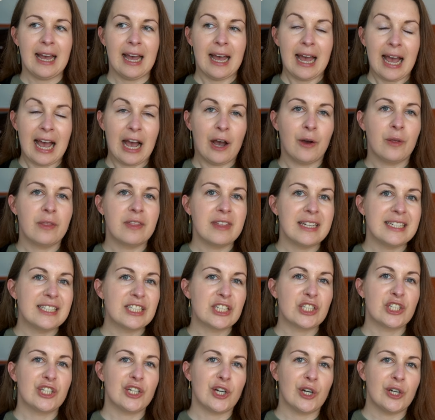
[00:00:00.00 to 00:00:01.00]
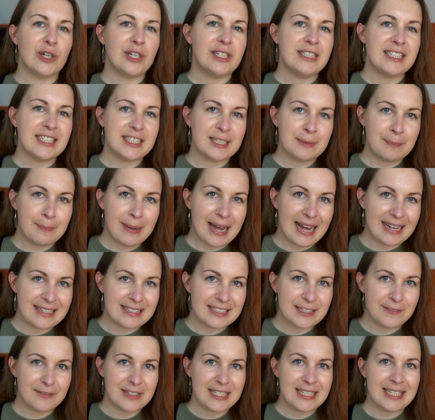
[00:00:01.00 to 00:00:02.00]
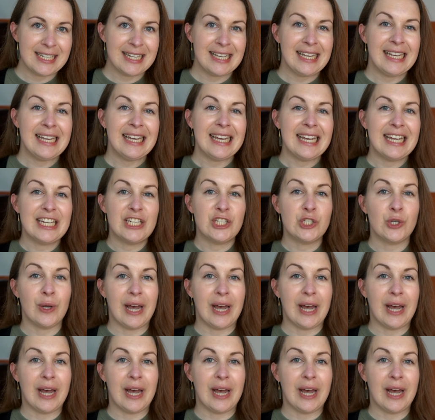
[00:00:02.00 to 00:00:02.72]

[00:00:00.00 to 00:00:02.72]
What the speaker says: how this turns passivity into